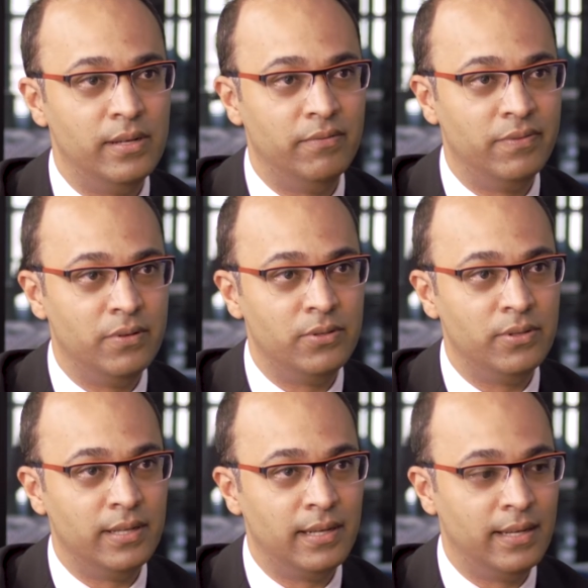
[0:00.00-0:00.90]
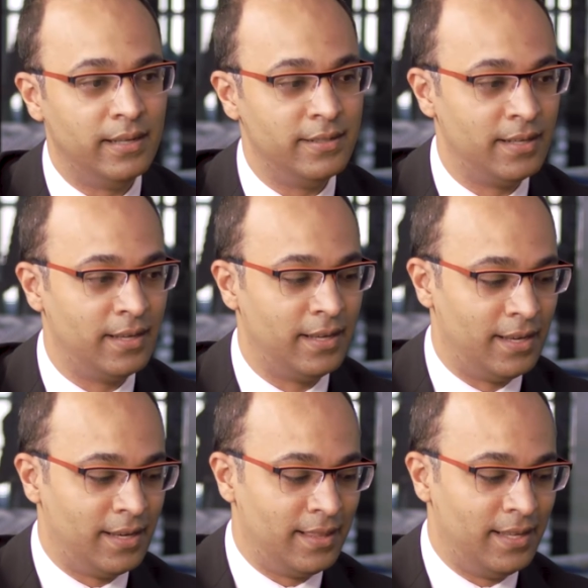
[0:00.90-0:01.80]
unfortunately, is
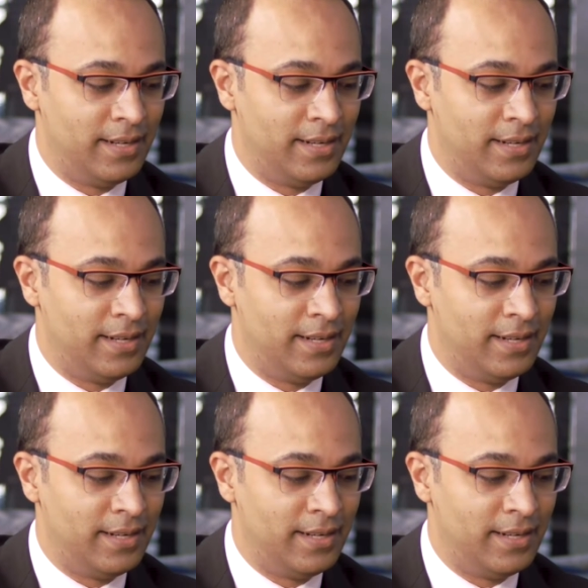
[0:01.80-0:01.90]
the